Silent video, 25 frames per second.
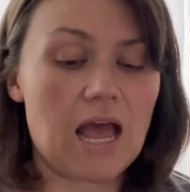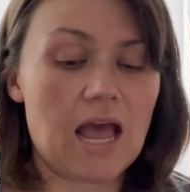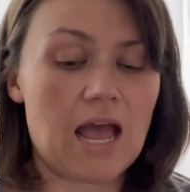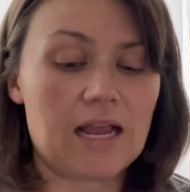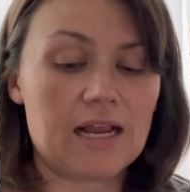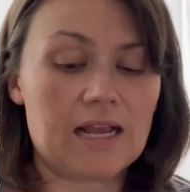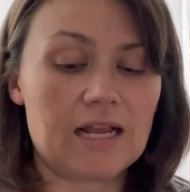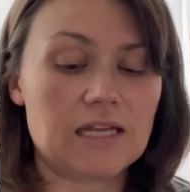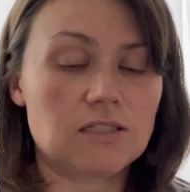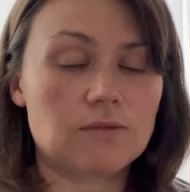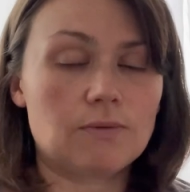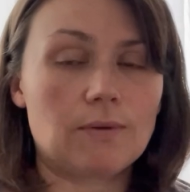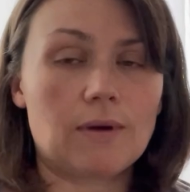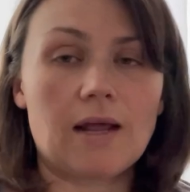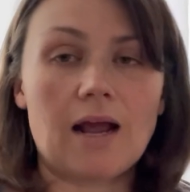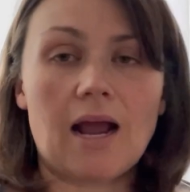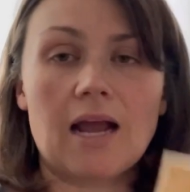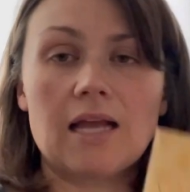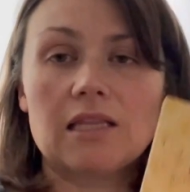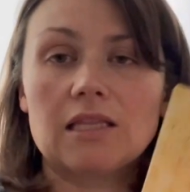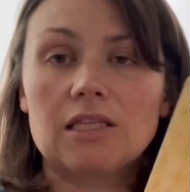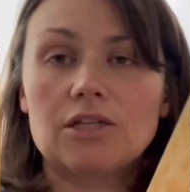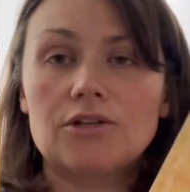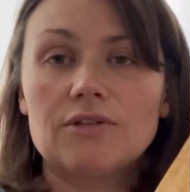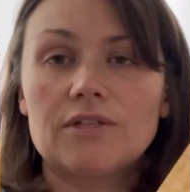And guess what? I
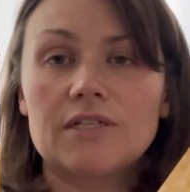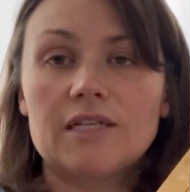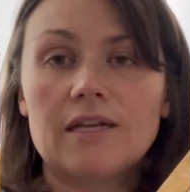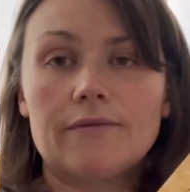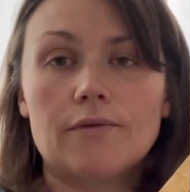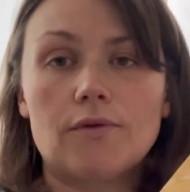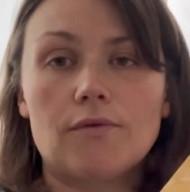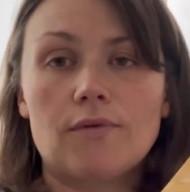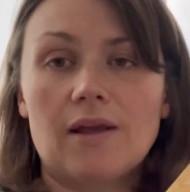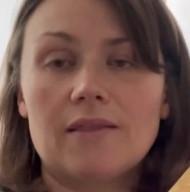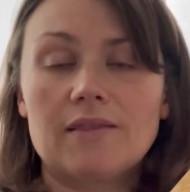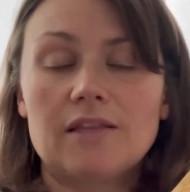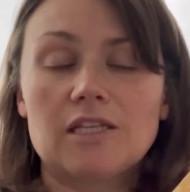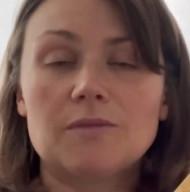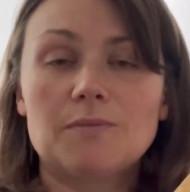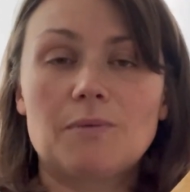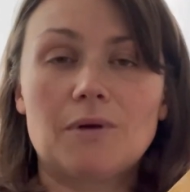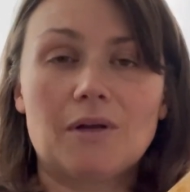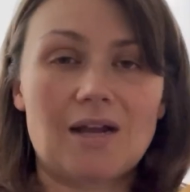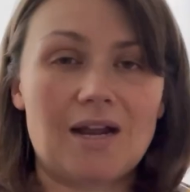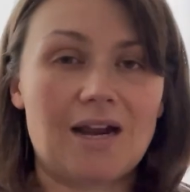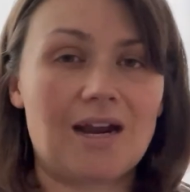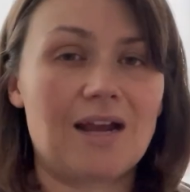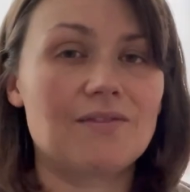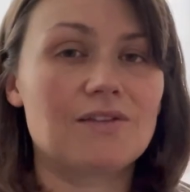literally never read this
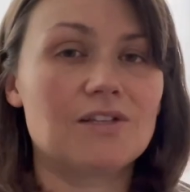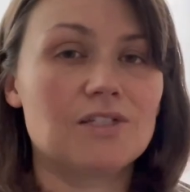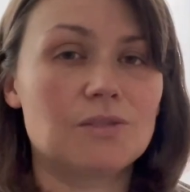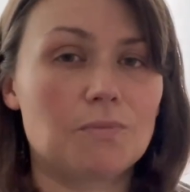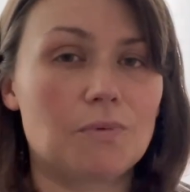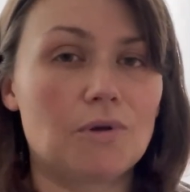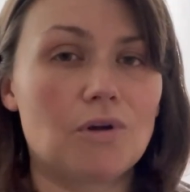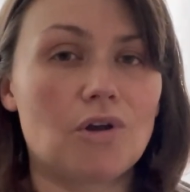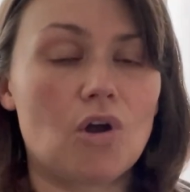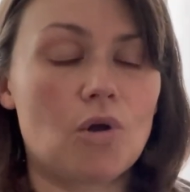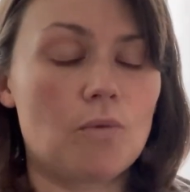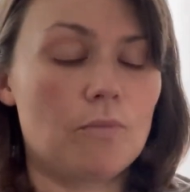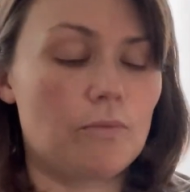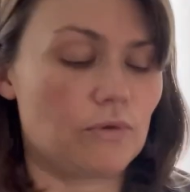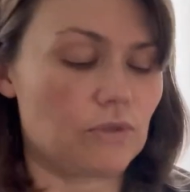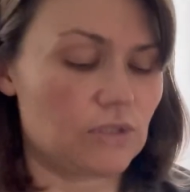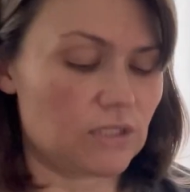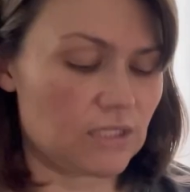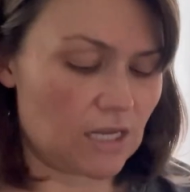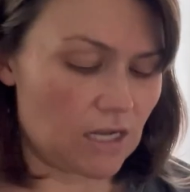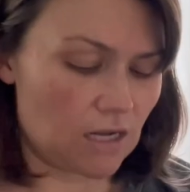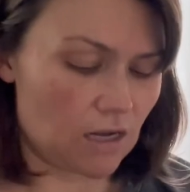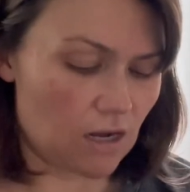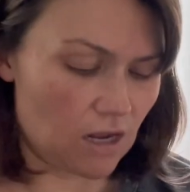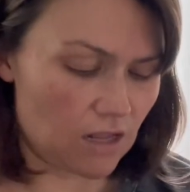book. I got this book almost
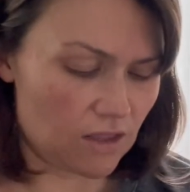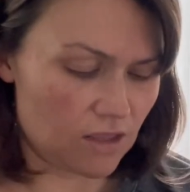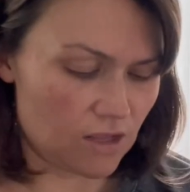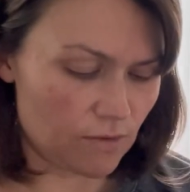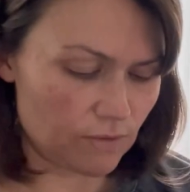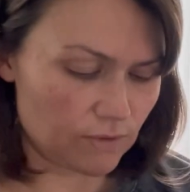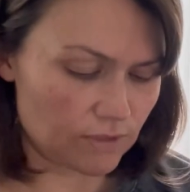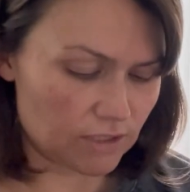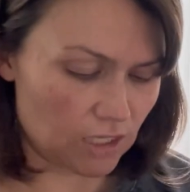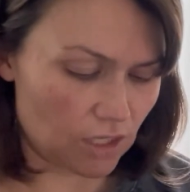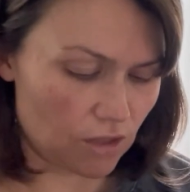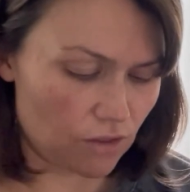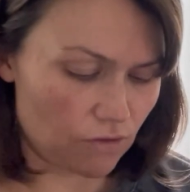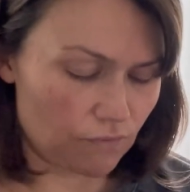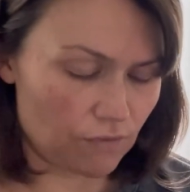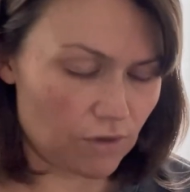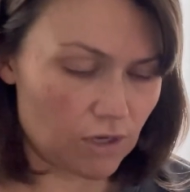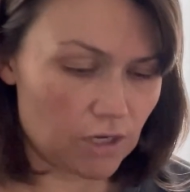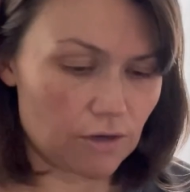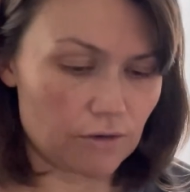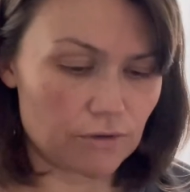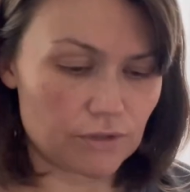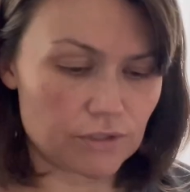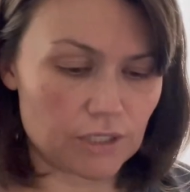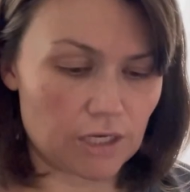like, I think it was like 3
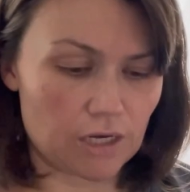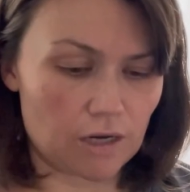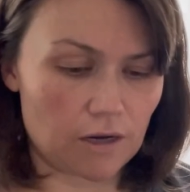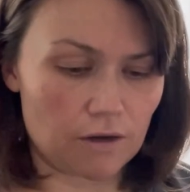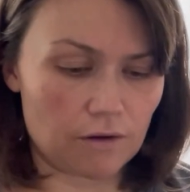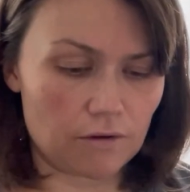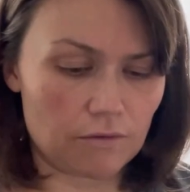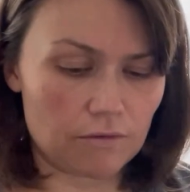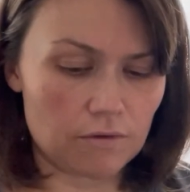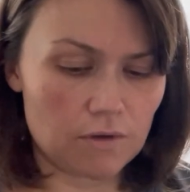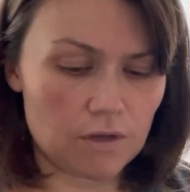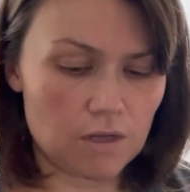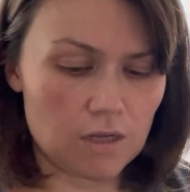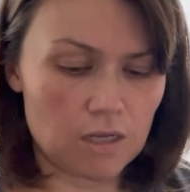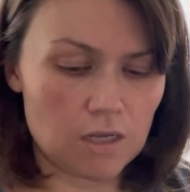years ago.